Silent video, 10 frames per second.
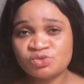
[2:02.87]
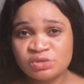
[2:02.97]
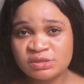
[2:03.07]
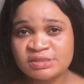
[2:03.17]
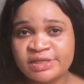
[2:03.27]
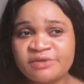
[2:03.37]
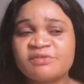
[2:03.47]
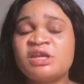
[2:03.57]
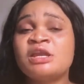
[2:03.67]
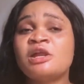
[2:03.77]
you
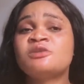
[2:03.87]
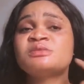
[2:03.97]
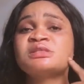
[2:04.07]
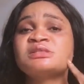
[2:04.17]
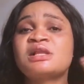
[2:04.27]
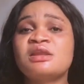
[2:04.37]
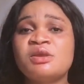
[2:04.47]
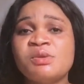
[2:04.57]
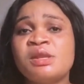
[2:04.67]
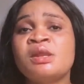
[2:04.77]
deserve. It helps in
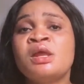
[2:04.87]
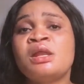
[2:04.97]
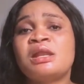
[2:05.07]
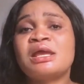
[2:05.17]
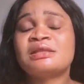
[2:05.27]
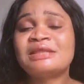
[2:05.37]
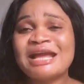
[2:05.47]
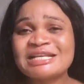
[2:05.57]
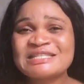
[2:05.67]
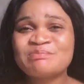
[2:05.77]
clearing, like,
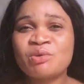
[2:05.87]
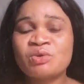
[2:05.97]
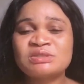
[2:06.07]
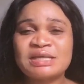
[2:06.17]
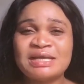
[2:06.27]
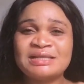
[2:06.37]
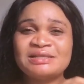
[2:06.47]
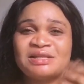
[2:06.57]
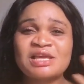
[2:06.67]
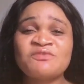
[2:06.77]
dark spots,
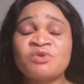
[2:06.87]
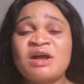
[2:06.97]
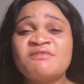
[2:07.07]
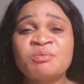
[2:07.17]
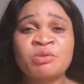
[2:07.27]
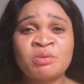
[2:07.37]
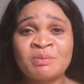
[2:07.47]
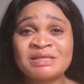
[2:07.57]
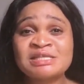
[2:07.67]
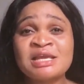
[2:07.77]
and, like, if you have a
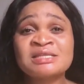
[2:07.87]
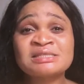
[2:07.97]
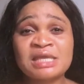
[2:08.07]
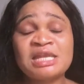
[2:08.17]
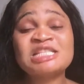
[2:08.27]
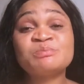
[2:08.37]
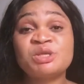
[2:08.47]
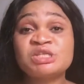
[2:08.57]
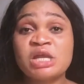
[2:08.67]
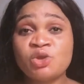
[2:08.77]
problematic skin,
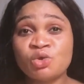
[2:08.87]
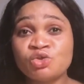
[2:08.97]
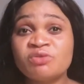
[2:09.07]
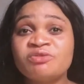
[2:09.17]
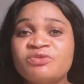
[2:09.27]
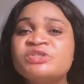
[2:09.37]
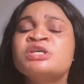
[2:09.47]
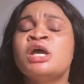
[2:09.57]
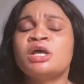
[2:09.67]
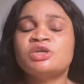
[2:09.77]
especially on your face,
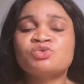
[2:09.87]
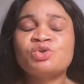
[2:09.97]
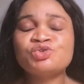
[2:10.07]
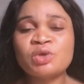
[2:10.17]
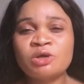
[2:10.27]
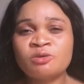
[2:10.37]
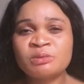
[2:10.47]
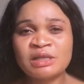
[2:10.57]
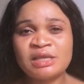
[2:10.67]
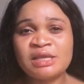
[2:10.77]
it's going to
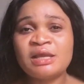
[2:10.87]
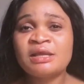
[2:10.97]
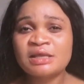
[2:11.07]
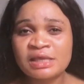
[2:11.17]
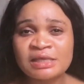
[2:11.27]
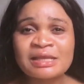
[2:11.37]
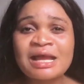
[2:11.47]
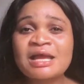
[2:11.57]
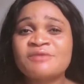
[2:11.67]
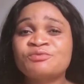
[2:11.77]
help clear it.
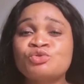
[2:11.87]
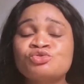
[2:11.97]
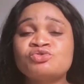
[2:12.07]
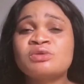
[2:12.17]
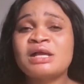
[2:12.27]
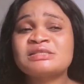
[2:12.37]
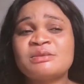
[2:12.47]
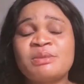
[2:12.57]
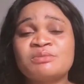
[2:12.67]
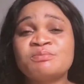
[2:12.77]
I have told you guys
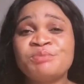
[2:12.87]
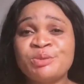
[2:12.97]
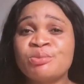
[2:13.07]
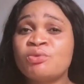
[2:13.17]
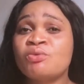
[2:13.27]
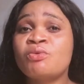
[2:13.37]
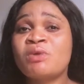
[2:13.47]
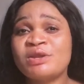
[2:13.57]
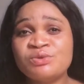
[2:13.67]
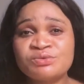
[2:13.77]
about people
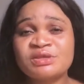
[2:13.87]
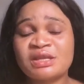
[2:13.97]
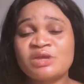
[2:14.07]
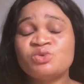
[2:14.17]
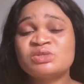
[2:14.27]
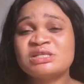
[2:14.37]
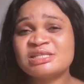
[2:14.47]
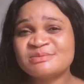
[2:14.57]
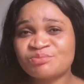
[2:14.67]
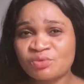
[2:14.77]
who I know that are using
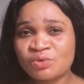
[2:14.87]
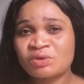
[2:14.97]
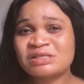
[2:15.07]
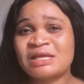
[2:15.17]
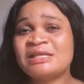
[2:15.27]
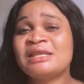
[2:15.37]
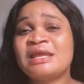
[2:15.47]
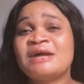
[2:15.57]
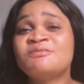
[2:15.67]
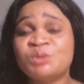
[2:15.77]
this product, and they
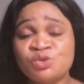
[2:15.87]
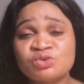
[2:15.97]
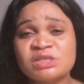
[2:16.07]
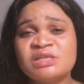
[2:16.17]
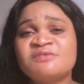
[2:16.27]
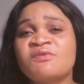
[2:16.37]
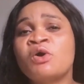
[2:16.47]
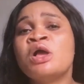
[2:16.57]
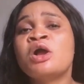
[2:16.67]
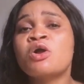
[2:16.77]
have been using it
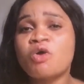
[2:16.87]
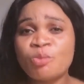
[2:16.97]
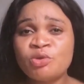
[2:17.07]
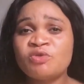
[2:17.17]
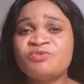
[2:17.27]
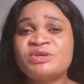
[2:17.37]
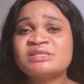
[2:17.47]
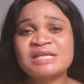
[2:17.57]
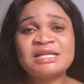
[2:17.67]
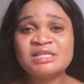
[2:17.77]
for a couple of
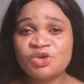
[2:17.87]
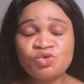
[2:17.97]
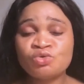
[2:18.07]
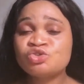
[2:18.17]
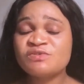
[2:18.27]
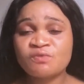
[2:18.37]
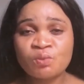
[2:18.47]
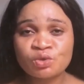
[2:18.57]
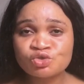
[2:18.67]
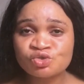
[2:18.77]
years and they don't
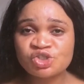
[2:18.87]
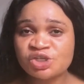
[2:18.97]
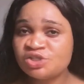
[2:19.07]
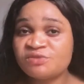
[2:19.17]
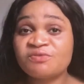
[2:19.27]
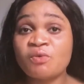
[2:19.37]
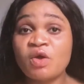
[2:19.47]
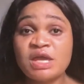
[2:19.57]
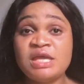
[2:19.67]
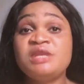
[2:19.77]
even want to change it
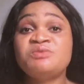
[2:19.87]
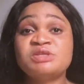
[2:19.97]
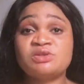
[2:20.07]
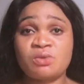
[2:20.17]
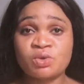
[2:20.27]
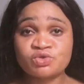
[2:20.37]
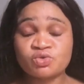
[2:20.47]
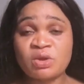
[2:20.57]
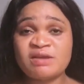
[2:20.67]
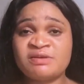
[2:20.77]
for any reason
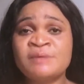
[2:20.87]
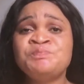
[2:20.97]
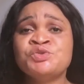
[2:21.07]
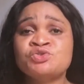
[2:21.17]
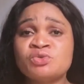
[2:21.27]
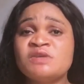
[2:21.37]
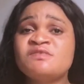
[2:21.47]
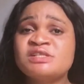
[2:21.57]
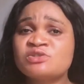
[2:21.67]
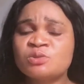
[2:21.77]
whatsoever. So
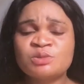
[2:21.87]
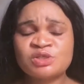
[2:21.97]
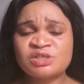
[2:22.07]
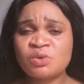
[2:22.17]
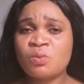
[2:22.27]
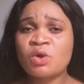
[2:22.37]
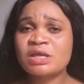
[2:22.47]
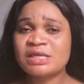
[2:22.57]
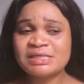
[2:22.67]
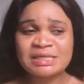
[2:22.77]
if this soap is not
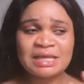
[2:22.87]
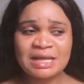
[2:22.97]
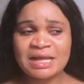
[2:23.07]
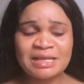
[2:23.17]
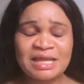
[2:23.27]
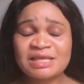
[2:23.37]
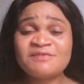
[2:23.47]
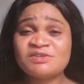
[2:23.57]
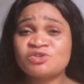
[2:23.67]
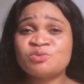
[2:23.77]
working, like
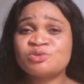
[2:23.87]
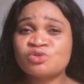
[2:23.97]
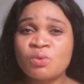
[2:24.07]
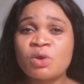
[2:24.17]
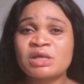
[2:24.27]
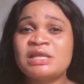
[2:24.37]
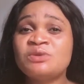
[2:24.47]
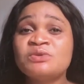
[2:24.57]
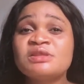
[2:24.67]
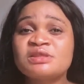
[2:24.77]
if this soap is not working, I
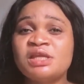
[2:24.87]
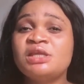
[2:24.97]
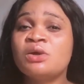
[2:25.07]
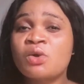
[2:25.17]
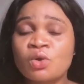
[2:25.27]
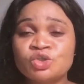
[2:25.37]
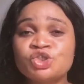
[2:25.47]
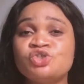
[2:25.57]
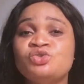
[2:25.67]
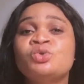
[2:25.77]
don't think they'll
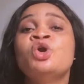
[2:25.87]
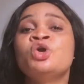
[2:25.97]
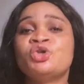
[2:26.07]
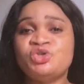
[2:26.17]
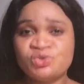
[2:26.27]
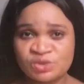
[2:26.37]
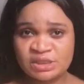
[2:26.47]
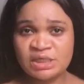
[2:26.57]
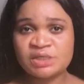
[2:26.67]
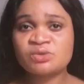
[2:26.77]
continue
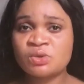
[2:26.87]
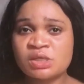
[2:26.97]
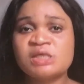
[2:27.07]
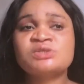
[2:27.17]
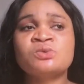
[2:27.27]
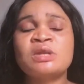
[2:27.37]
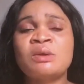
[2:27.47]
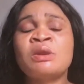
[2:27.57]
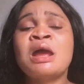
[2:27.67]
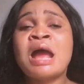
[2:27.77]
using it. Okay, so
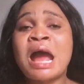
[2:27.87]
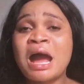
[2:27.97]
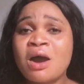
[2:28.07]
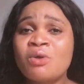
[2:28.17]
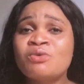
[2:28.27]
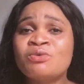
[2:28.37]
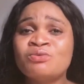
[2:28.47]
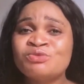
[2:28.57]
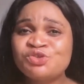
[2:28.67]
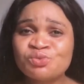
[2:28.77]
now, how,
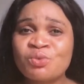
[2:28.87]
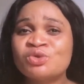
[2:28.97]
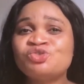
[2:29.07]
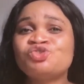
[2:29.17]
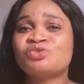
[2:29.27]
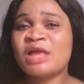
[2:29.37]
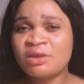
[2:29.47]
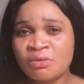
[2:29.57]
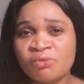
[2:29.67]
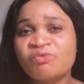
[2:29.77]
which one should I
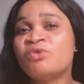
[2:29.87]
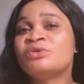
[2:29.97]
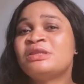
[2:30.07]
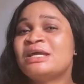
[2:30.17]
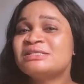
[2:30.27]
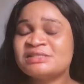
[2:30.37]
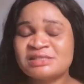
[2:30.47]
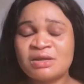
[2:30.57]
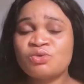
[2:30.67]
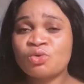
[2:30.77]
go for? That
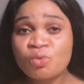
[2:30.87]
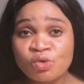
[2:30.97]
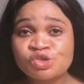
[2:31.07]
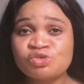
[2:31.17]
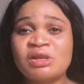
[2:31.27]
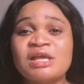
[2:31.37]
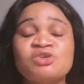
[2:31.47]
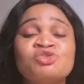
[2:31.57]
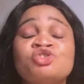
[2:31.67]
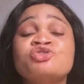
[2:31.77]
is now your question,
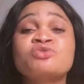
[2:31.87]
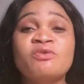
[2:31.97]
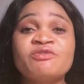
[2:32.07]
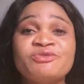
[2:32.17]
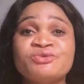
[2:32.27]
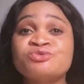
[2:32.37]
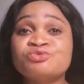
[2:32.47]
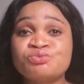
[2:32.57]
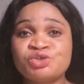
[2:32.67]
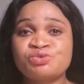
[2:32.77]
like you're just
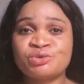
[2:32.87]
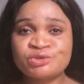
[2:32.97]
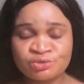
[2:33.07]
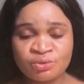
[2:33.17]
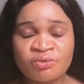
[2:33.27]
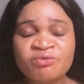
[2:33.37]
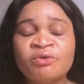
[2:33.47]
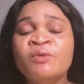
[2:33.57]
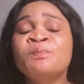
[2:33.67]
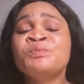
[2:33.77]
confused which one to go for,